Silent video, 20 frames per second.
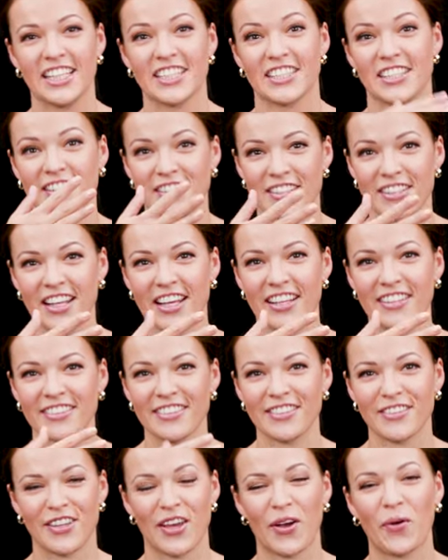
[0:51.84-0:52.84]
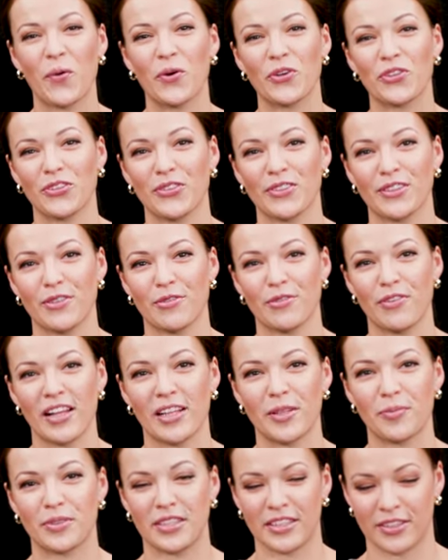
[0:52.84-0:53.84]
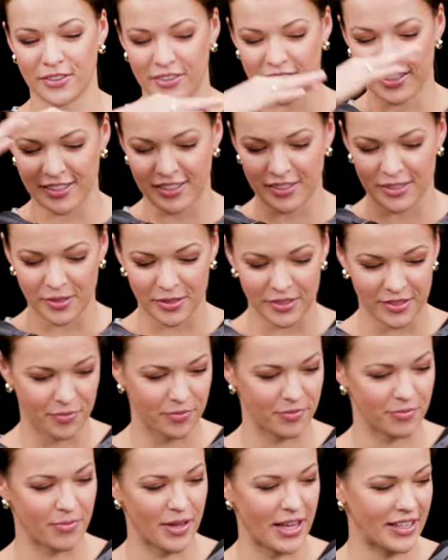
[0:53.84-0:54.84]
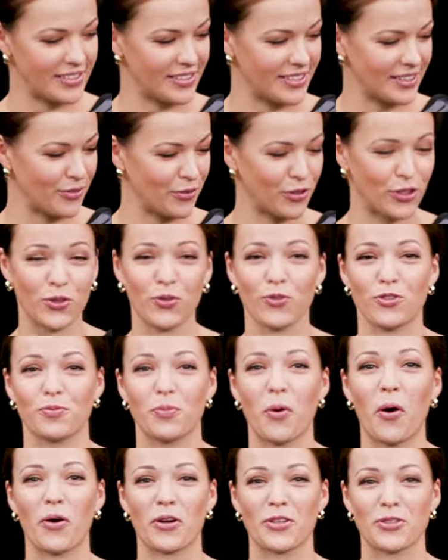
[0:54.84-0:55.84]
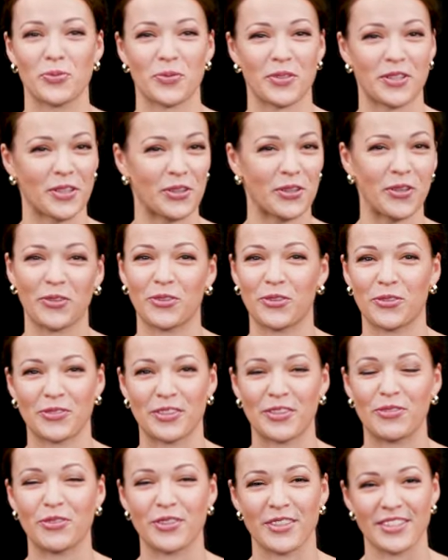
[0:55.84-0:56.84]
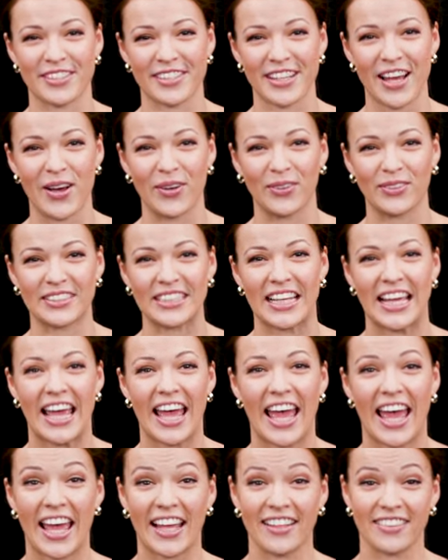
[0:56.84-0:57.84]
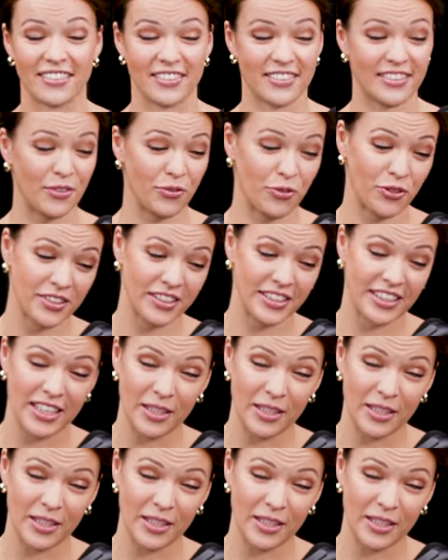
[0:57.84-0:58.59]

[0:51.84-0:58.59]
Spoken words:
Since then, the accordion developed into this massive, huge box with a lot of different sounds and different